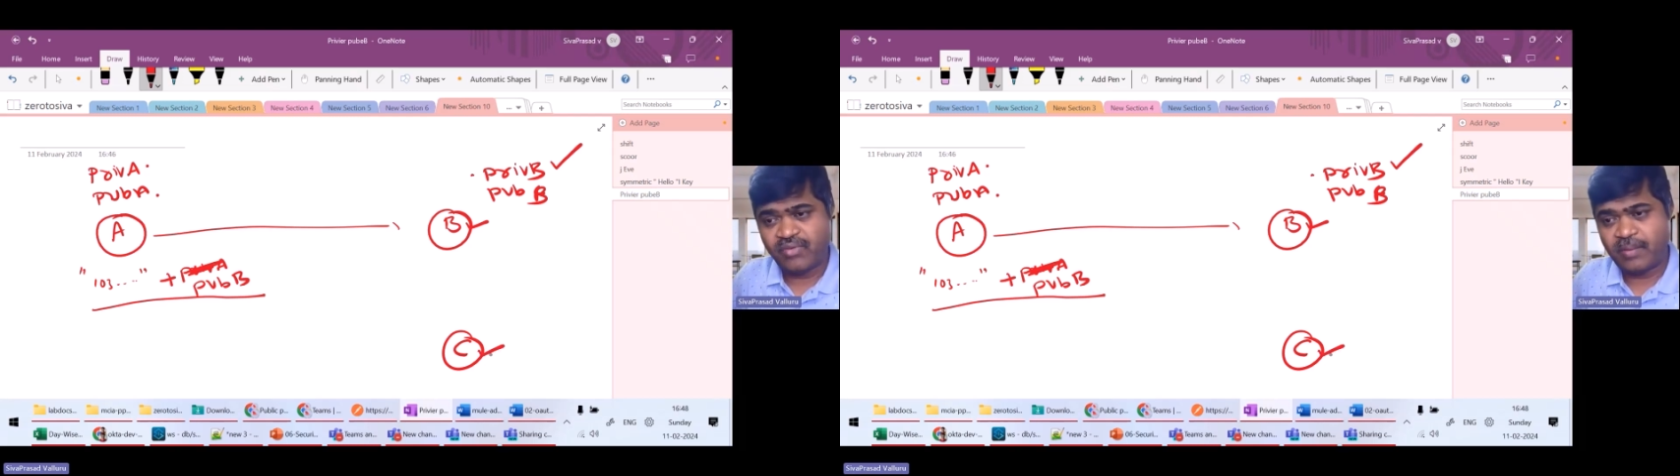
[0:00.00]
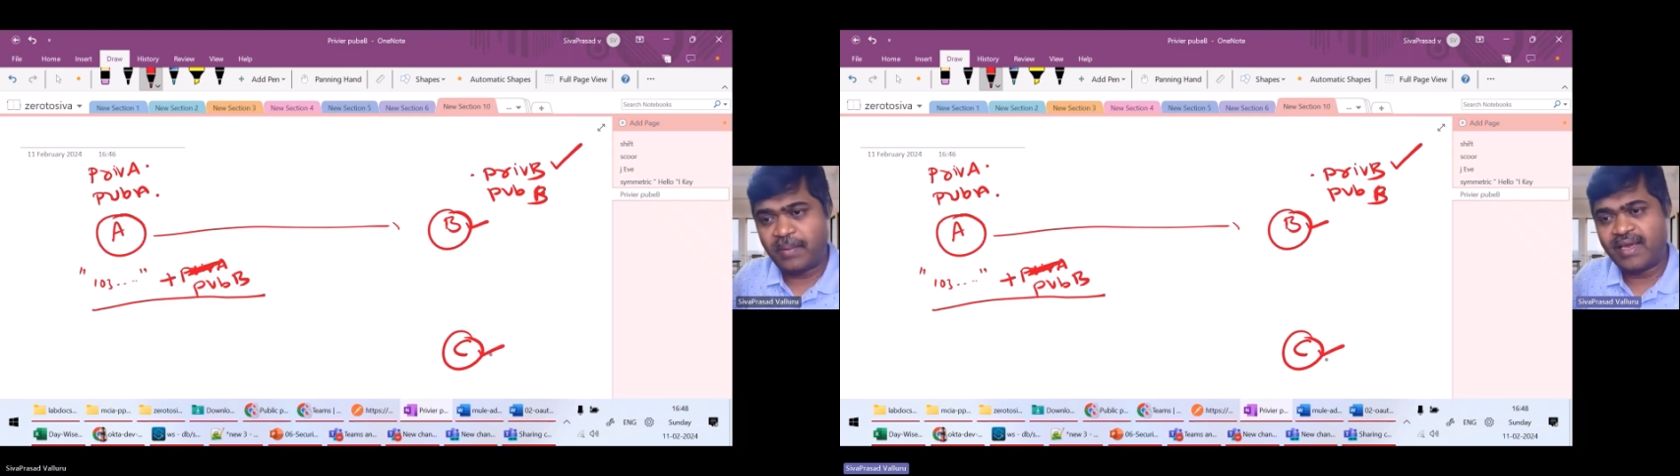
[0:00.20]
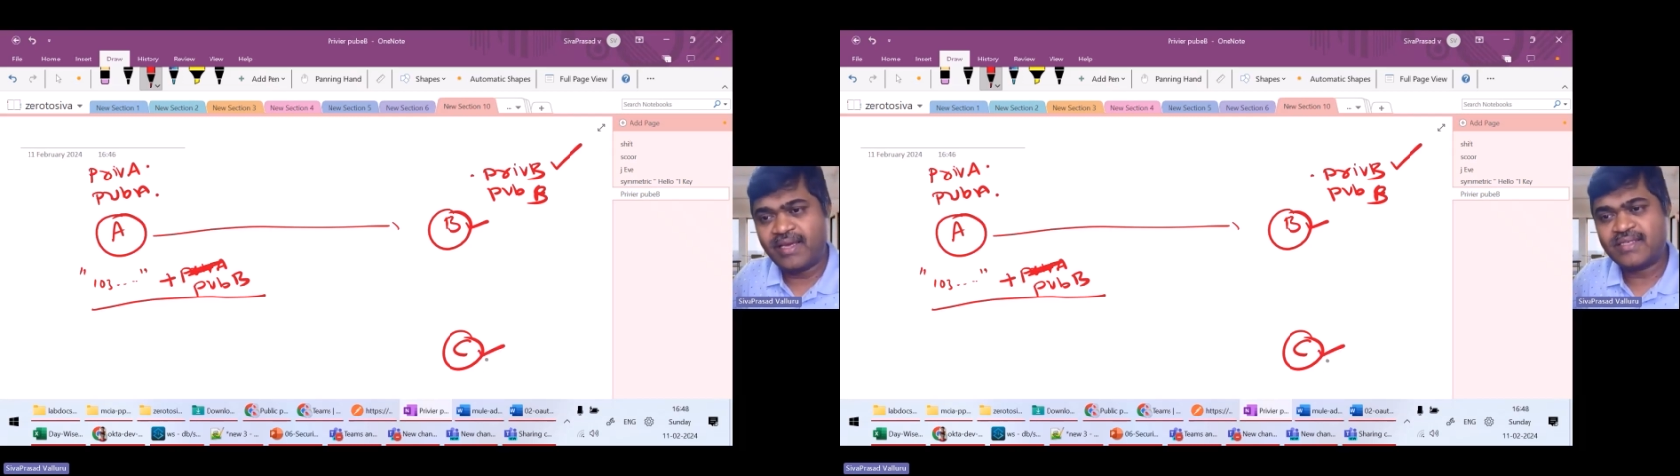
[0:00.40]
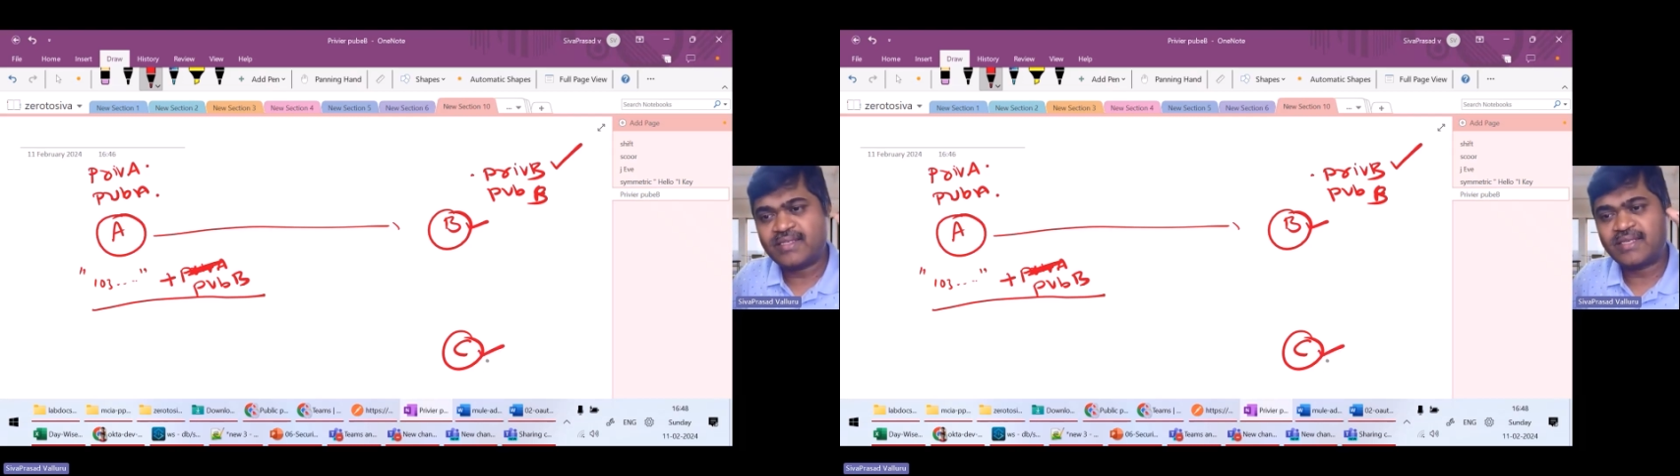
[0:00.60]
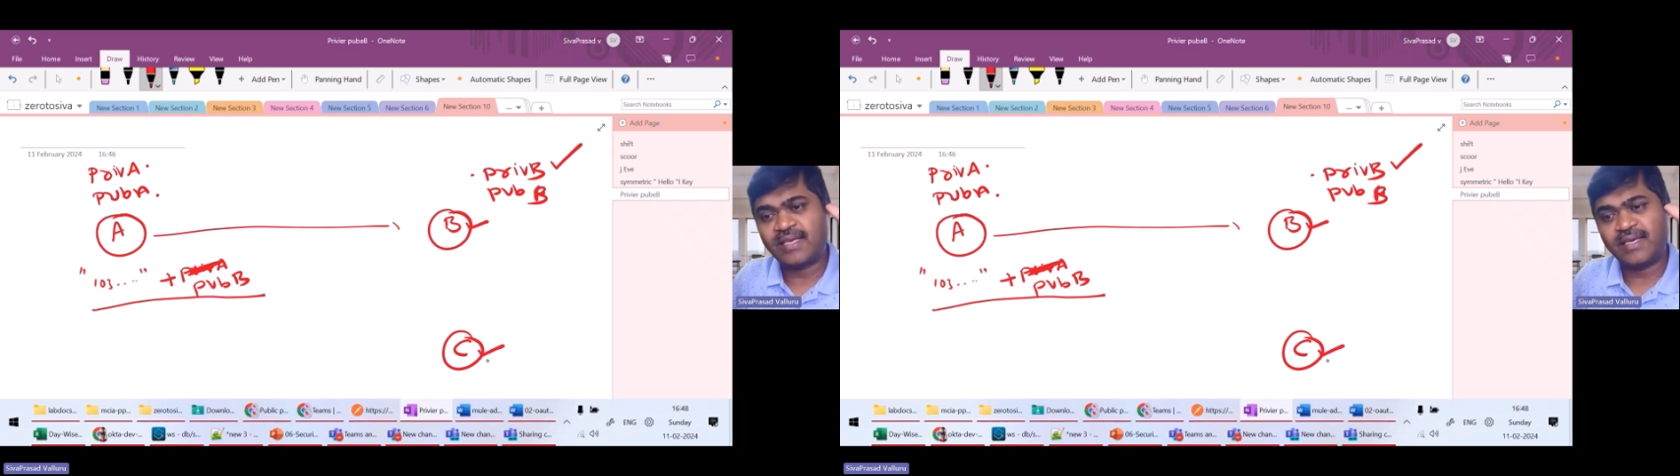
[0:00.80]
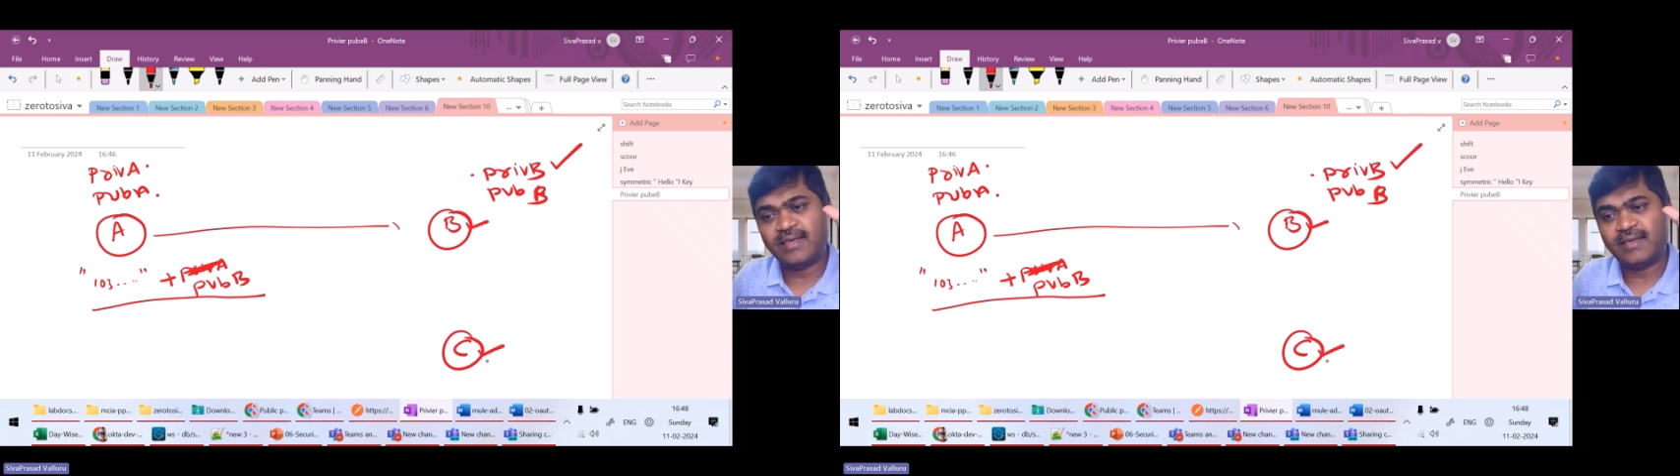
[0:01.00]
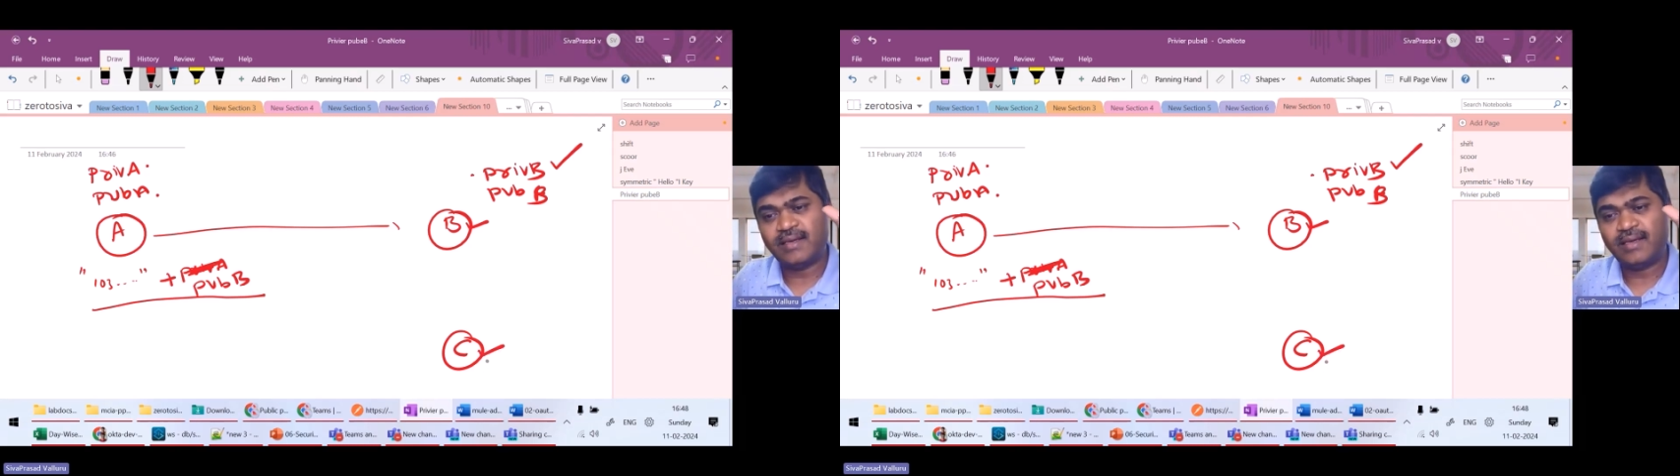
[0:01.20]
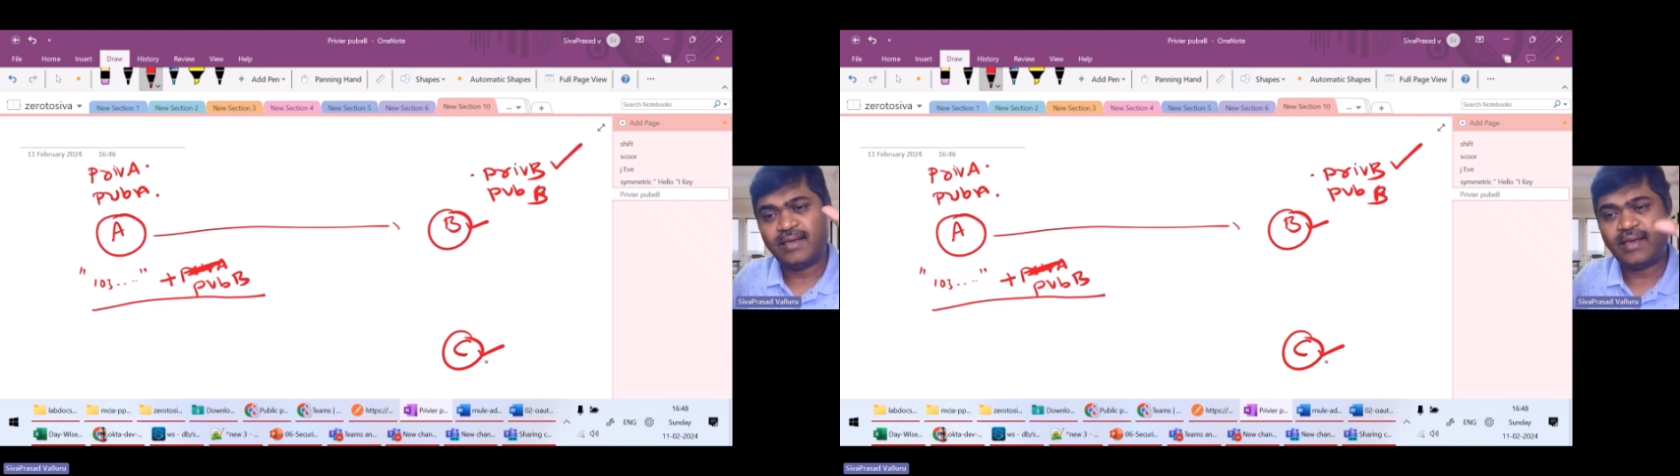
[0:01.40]
if application C
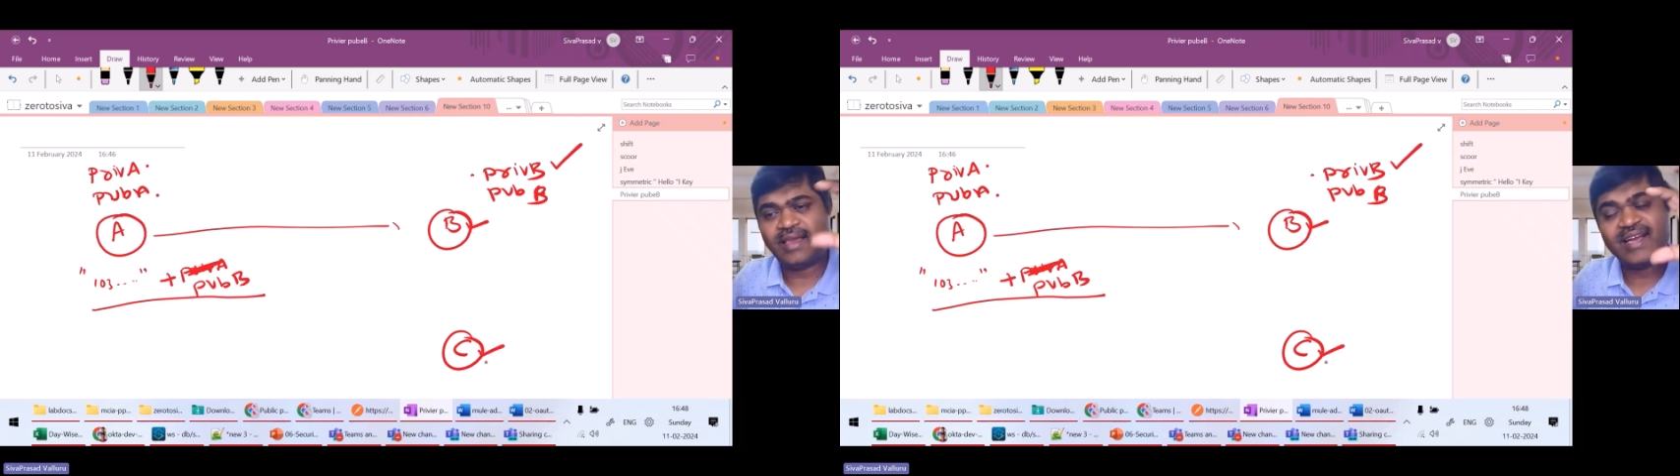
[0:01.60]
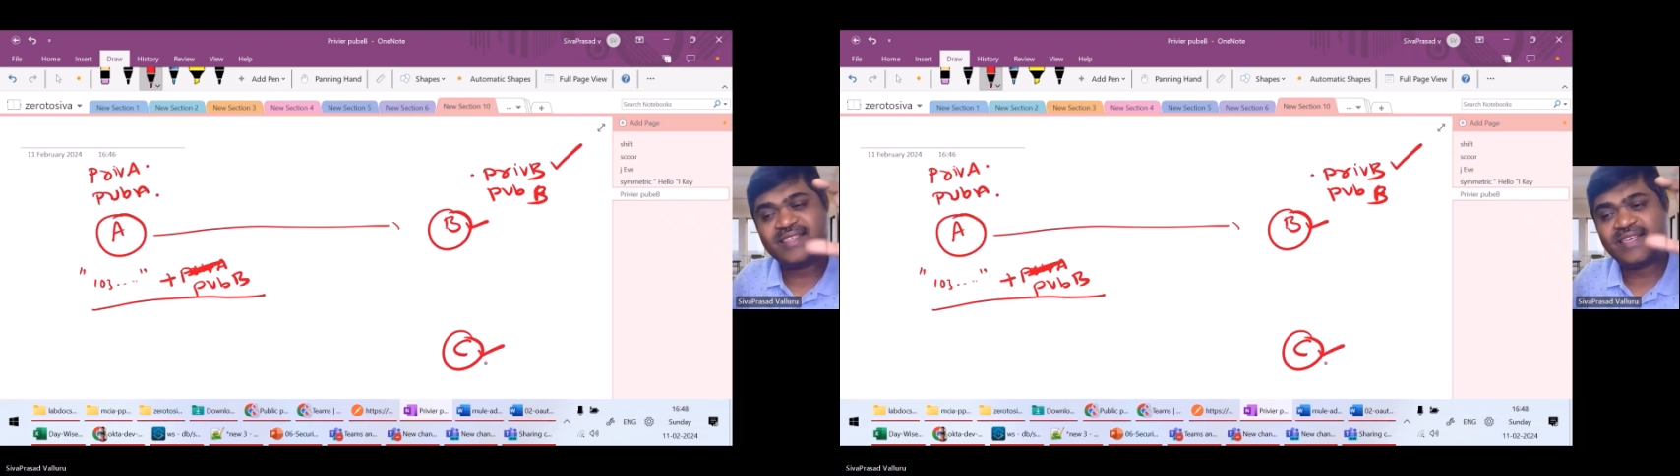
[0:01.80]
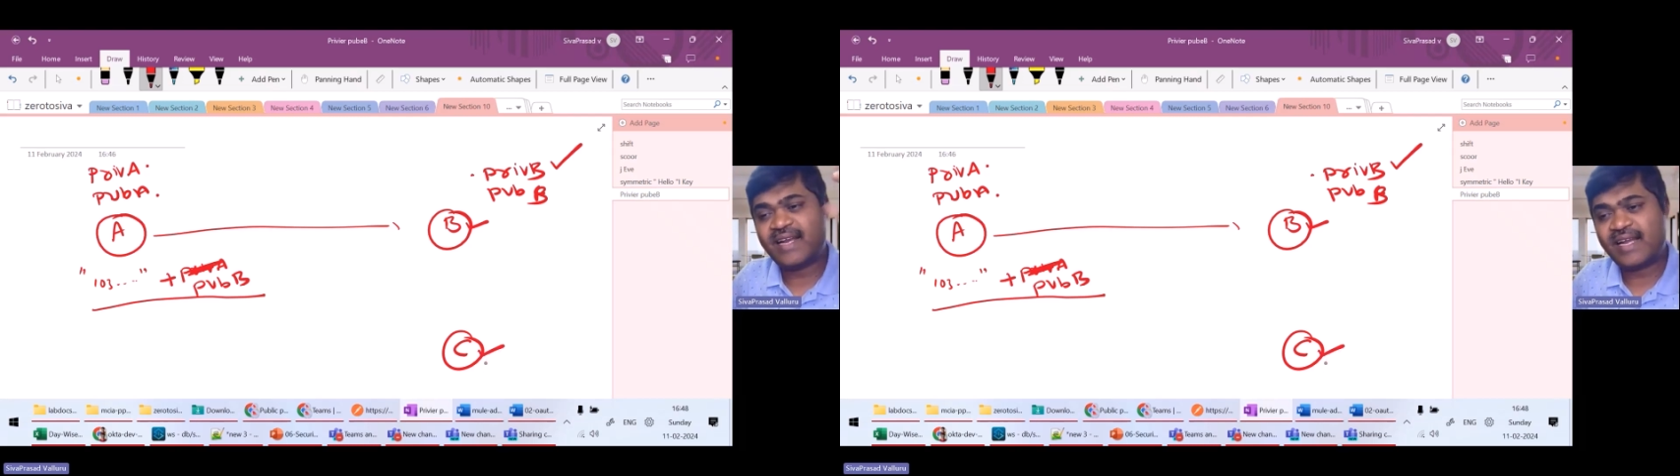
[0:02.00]
gets